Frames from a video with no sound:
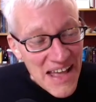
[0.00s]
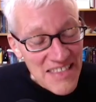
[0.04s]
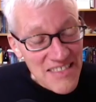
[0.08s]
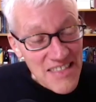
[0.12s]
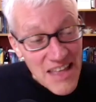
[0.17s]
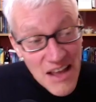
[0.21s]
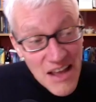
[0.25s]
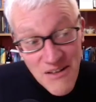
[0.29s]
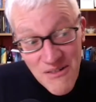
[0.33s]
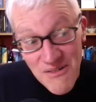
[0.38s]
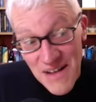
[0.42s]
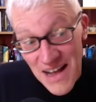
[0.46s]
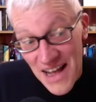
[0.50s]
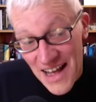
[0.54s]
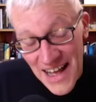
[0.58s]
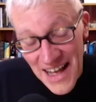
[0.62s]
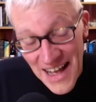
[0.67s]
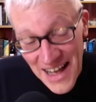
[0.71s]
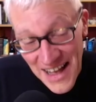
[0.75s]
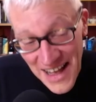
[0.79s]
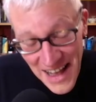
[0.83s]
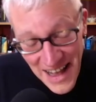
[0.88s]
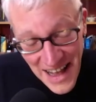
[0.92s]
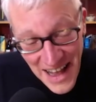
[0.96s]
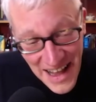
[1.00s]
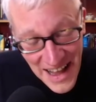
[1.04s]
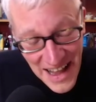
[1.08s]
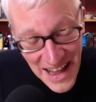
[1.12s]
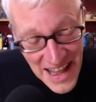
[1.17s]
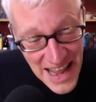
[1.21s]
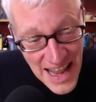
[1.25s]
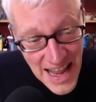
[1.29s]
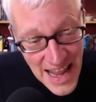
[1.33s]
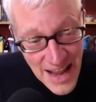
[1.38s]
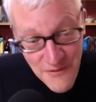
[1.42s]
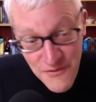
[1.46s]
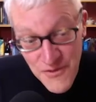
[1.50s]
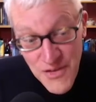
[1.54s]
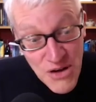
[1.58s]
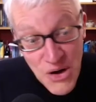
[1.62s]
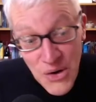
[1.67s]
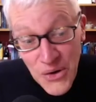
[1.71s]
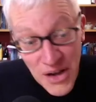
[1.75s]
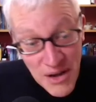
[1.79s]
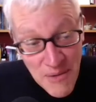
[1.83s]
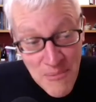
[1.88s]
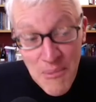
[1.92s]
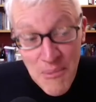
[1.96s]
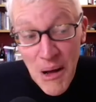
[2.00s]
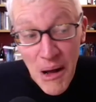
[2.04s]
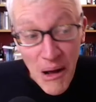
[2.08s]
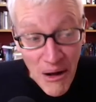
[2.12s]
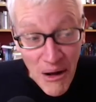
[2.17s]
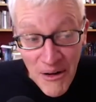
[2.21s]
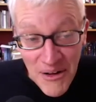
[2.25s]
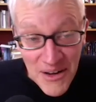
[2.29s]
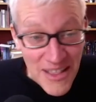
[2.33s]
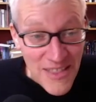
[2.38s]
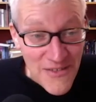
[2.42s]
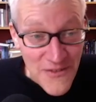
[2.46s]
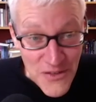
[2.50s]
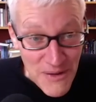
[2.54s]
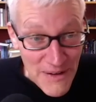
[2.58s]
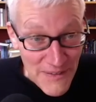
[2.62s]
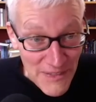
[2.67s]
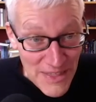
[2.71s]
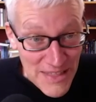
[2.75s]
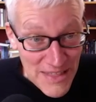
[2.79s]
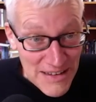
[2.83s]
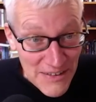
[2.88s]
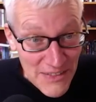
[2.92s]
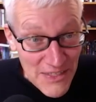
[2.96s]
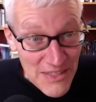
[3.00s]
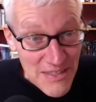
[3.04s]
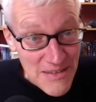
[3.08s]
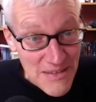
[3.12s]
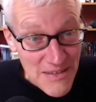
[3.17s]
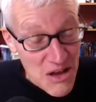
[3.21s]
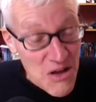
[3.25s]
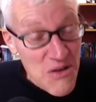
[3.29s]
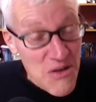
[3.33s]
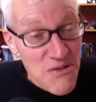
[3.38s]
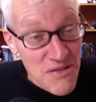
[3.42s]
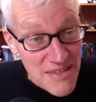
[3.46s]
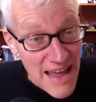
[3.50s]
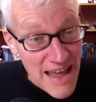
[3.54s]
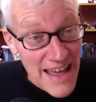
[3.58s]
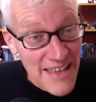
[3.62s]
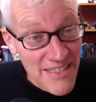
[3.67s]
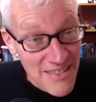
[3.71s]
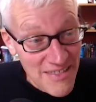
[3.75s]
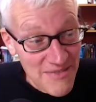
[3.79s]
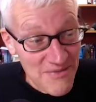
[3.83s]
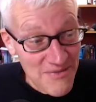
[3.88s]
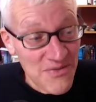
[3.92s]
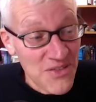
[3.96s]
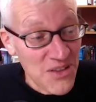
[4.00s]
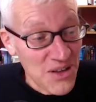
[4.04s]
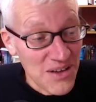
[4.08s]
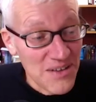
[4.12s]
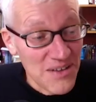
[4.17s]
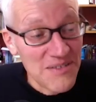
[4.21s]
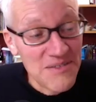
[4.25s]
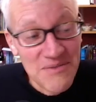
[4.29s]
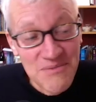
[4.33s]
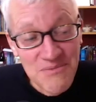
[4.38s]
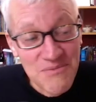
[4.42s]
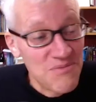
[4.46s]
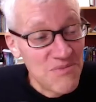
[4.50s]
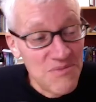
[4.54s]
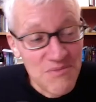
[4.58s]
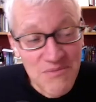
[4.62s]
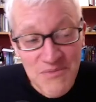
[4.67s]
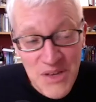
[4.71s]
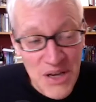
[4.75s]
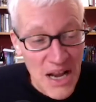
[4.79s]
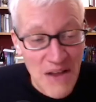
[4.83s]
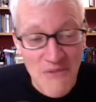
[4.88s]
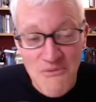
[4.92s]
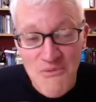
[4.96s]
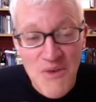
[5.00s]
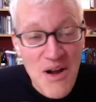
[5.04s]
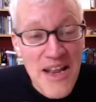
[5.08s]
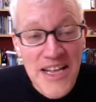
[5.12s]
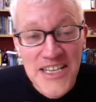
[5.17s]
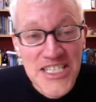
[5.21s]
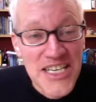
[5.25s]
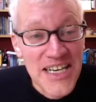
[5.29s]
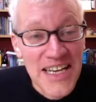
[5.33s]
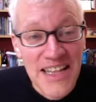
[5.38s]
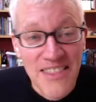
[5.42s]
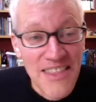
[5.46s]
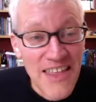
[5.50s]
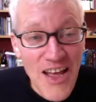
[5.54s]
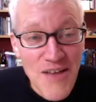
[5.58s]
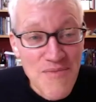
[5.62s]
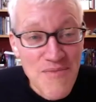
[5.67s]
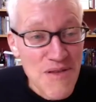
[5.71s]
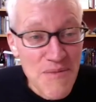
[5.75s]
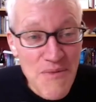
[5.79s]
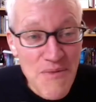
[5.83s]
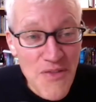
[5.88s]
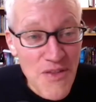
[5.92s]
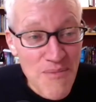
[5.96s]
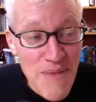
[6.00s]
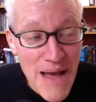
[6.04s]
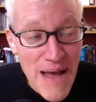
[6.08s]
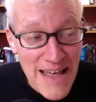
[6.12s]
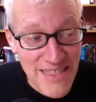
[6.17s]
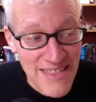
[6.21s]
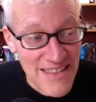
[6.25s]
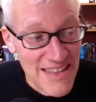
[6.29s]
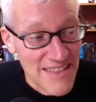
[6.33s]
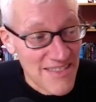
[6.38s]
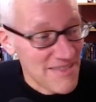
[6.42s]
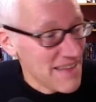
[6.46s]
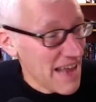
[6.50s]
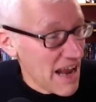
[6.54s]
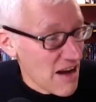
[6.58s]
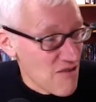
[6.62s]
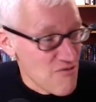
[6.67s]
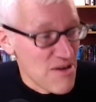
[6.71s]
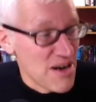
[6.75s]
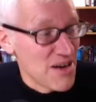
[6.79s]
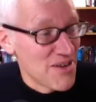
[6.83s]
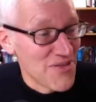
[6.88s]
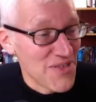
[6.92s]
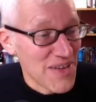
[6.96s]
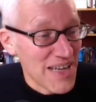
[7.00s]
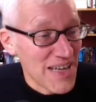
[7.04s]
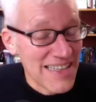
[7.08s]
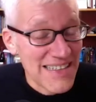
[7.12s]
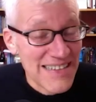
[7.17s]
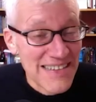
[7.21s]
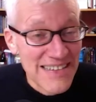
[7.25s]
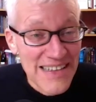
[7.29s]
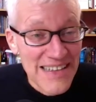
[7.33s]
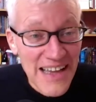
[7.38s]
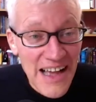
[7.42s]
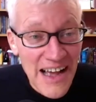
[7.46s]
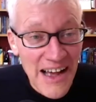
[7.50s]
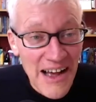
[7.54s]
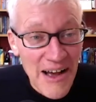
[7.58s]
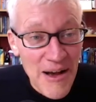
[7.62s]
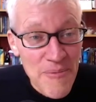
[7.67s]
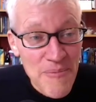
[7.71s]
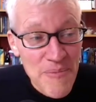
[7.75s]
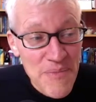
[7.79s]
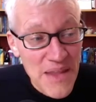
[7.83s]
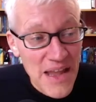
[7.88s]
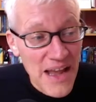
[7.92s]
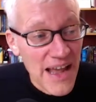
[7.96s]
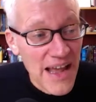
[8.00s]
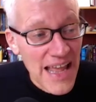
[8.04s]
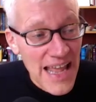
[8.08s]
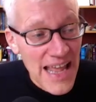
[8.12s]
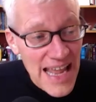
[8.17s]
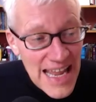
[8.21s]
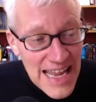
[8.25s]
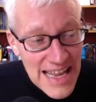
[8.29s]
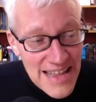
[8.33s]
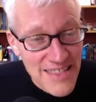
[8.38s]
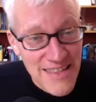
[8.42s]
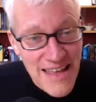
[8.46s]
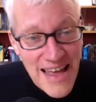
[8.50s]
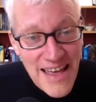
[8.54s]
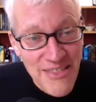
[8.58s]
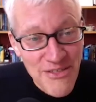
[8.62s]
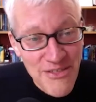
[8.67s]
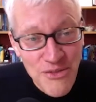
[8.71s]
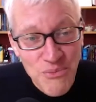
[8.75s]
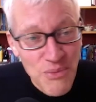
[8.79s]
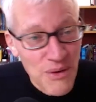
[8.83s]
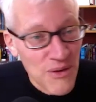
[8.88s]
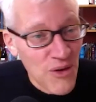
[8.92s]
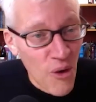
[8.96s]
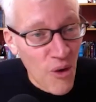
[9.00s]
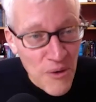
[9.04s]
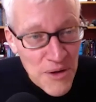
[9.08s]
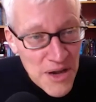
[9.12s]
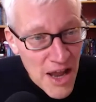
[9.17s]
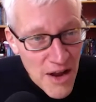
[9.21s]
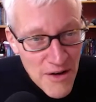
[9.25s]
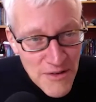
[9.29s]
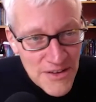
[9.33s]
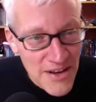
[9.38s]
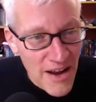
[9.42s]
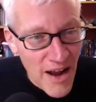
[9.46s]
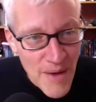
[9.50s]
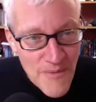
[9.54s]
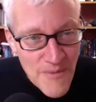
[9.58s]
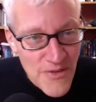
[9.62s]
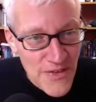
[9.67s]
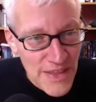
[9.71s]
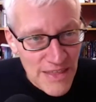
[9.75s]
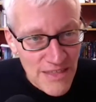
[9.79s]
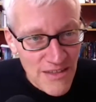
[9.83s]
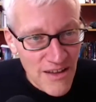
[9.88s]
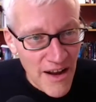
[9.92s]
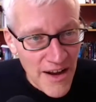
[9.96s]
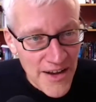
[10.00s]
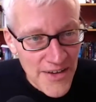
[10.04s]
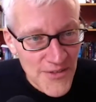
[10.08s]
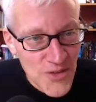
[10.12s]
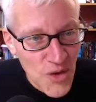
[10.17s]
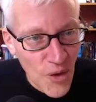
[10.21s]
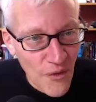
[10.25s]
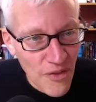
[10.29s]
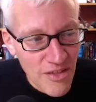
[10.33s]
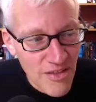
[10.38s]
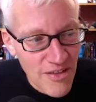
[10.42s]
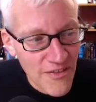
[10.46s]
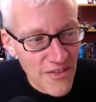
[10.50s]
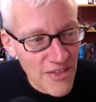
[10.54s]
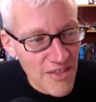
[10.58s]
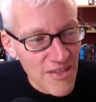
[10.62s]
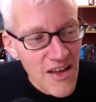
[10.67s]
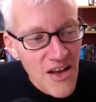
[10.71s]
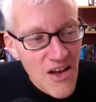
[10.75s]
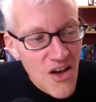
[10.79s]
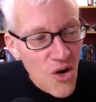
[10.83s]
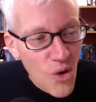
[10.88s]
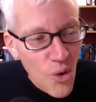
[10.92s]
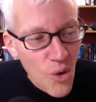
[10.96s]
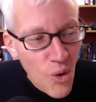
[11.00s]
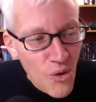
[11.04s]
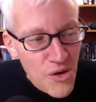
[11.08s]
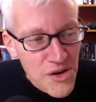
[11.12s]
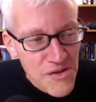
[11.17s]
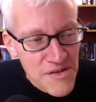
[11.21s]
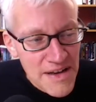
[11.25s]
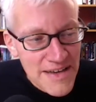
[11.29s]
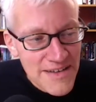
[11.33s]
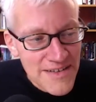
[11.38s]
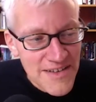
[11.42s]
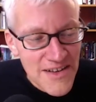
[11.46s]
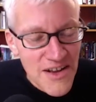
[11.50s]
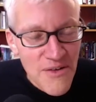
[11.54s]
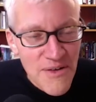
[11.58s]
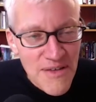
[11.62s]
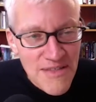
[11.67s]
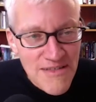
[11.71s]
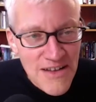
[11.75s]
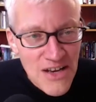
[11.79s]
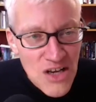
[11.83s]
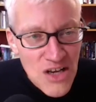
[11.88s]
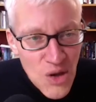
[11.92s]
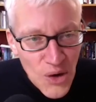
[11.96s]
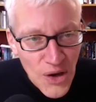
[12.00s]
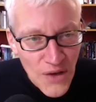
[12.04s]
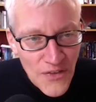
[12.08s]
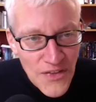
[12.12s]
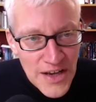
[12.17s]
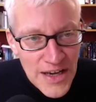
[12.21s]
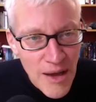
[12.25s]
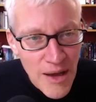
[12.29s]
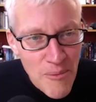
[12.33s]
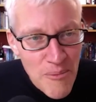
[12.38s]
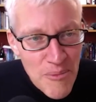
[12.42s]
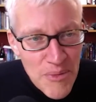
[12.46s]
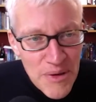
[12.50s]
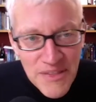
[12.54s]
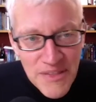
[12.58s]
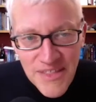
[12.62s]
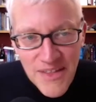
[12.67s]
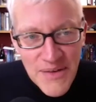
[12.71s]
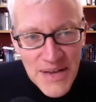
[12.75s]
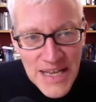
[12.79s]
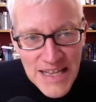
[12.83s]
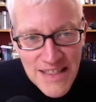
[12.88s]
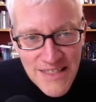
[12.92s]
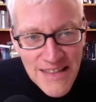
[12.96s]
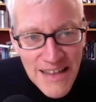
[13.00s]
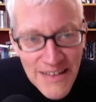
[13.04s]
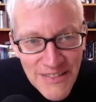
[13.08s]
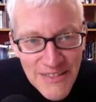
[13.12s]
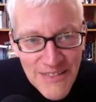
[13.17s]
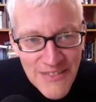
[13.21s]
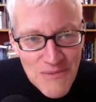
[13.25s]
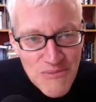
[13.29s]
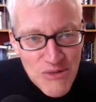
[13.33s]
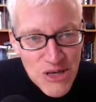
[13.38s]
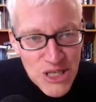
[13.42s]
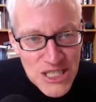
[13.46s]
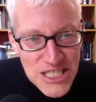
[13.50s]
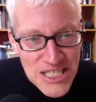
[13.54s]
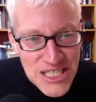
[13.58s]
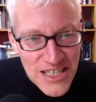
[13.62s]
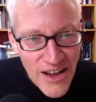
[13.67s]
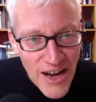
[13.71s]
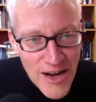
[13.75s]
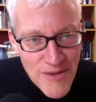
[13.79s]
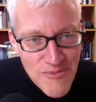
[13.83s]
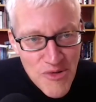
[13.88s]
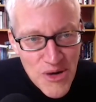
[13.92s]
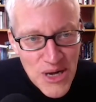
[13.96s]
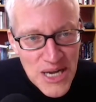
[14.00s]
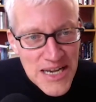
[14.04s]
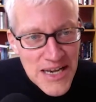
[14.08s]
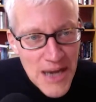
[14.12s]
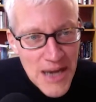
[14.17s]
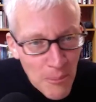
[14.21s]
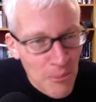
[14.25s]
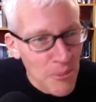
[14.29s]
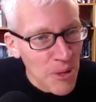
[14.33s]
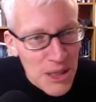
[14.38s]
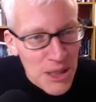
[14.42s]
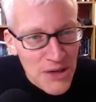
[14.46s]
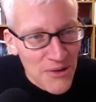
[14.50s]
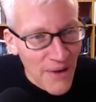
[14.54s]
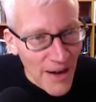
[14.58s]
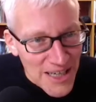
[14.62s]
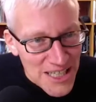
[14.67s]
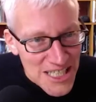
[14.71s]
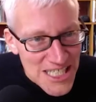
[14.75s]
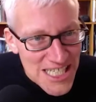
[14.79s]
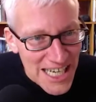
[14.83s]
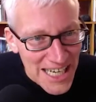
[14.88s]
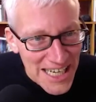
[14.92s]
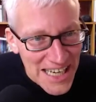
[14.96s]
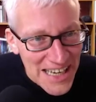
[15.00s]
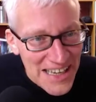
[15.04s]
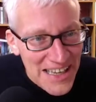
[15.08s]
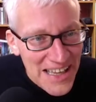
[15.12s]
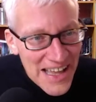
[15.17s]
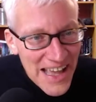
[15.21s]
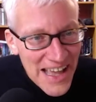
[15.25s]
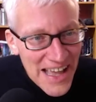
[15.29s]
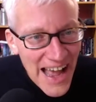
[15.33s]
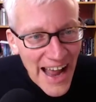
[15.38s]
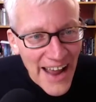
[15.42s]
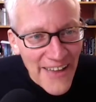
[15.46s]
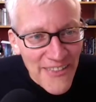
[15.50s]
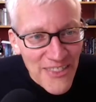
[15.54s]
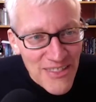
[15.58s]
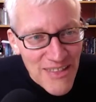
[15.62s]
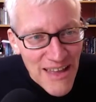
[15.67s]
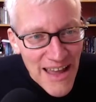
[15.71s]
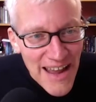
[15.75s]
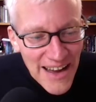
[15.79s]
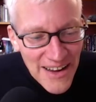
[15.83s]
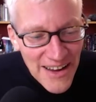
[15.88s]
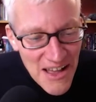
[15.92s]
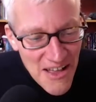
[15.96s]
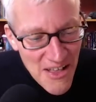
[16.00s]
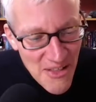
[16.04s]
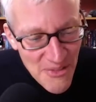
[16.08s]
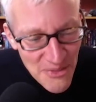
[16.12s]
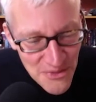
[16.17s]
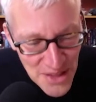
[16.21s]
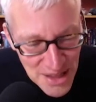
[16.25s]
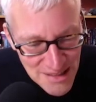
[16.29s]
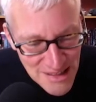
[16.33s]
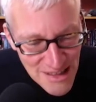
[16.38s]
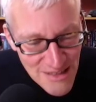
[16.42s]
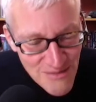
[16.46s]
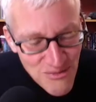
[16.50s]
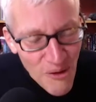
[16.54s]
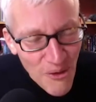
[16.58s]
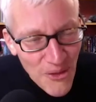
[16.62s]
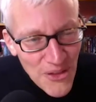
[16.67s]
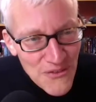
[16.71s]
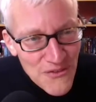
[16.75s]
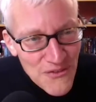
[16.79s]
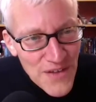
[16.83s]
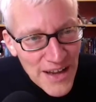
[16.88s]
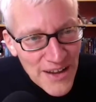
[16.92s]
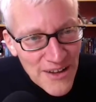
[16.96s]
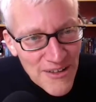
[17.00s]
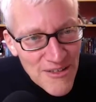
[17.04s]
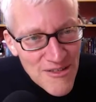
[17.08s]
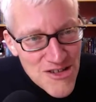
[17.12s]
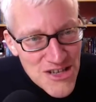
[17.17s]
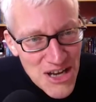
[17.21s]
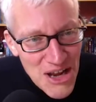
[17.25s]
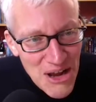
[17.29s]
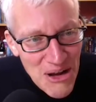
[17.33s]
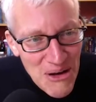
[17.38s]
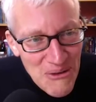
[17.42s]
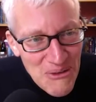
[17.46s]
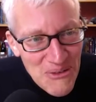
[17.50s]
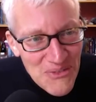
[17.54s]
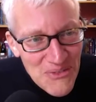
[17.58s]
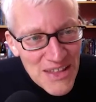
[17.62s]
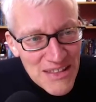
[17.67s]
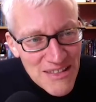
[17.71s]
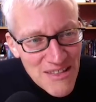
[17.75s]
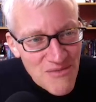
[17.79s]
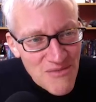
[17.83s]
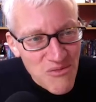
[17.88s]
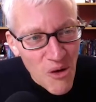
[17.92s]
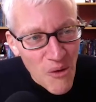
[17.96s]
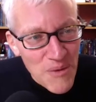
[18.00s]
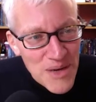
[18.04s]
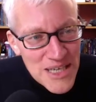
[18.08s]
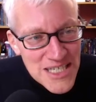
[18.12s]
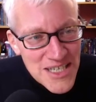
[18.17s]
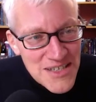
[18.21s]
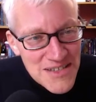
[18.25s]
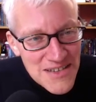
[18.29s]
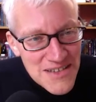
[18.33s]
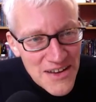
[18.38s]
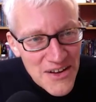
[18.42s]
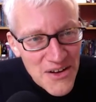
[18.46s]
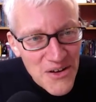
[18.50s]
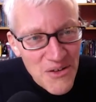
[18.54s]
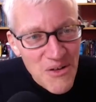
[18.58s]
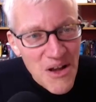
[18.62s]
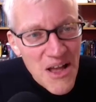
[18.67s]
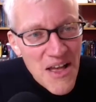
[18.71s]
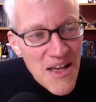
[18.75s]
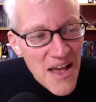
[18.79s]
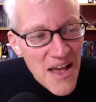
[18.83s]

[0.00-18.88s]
So if you look at Marx, for instance, who says that, religion is the opium of the masses, get rid of it. He says, we've got no time for this kind of nonsense. All you need to do is to look at the numbers. So he sits in the British Library number crunching and saying, this is what the figures show. This is what we should do.